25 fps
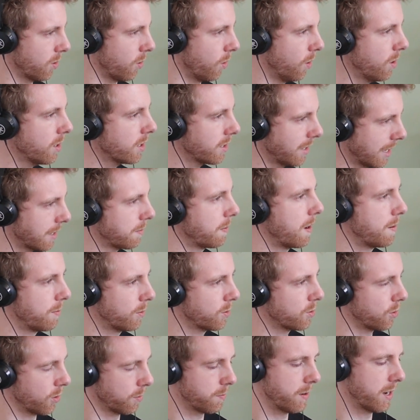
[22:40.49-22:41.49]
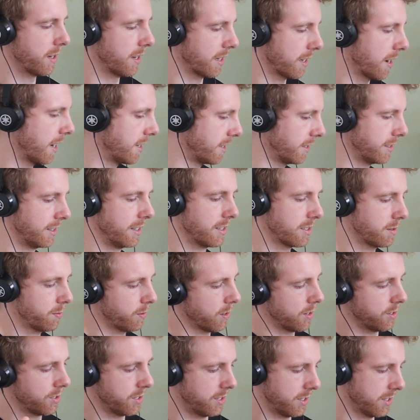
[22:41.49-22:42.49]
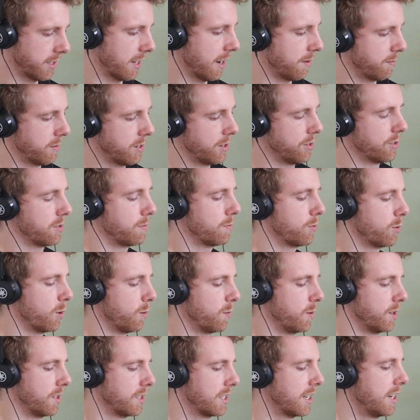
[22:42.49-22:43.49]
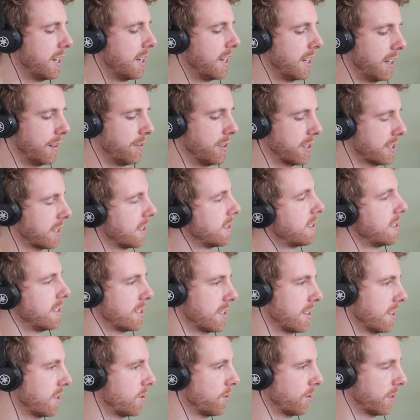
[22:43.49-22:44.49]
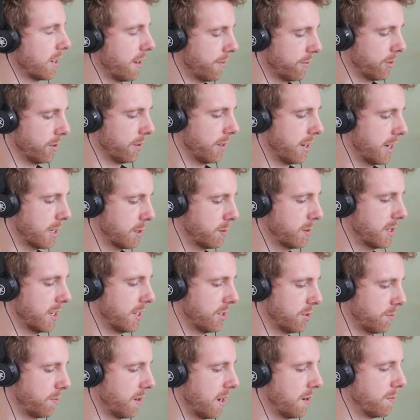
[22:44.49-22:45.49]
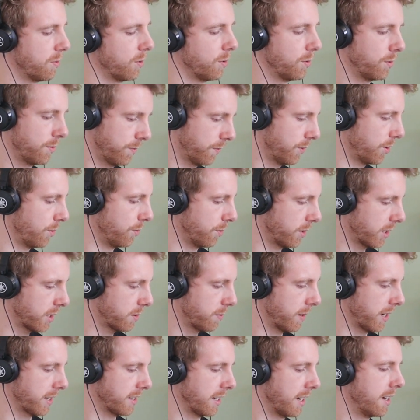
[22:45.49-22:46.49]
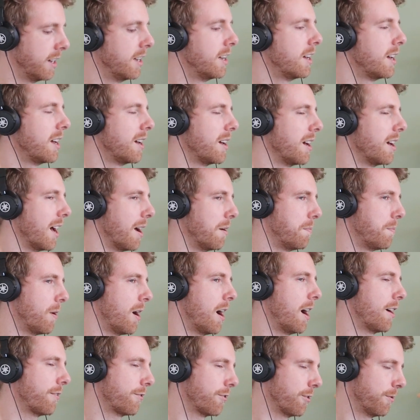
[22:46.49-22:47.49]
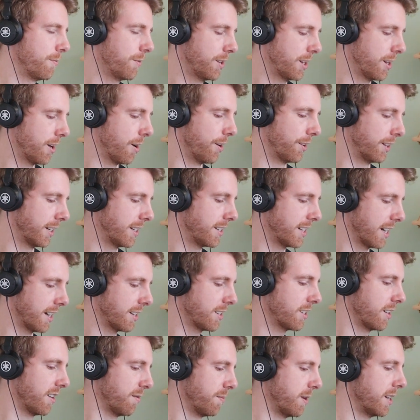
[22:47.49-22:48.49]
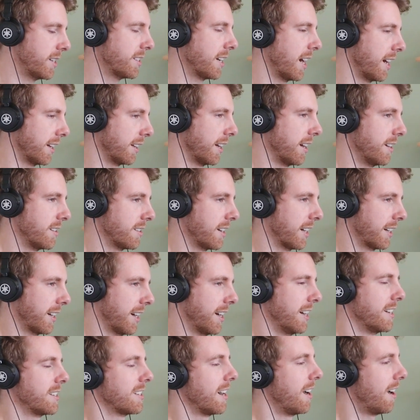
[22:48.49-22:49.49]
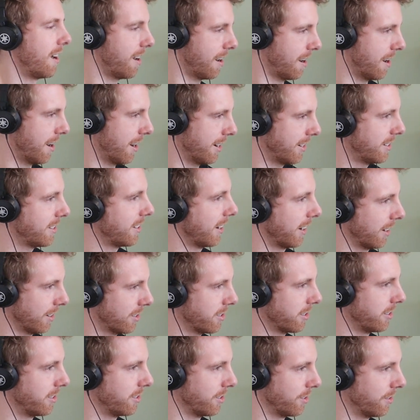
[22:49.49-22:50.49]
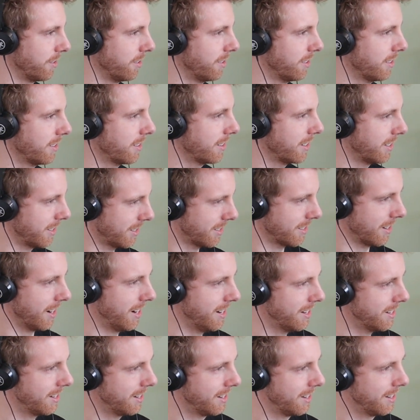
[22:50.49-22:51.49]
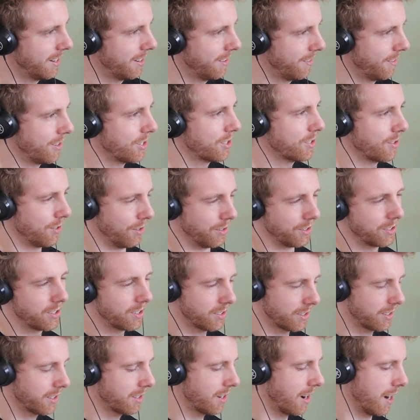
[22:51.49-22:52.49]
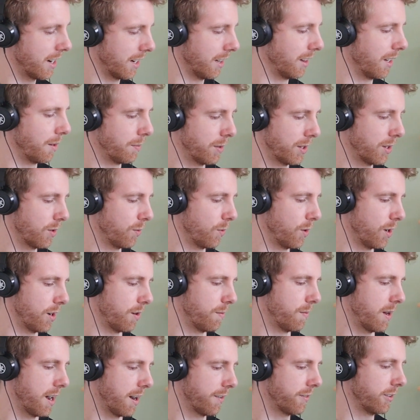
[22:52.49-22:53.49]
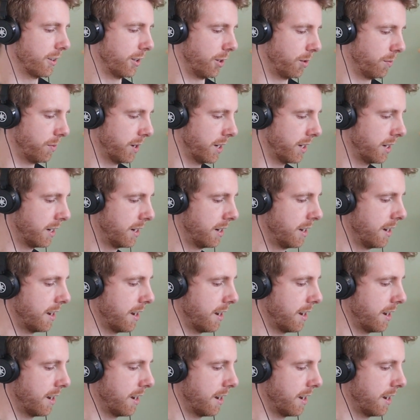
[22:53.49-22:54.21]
talk like people talk being like i did this approach this gave me huge improvements if it's consistently doing that for a large percentage of people you would expect that apart from the only downside of me saying that is like it's a hard thing to do this diet. It's quite a restrictive diet, yeah. a little bit.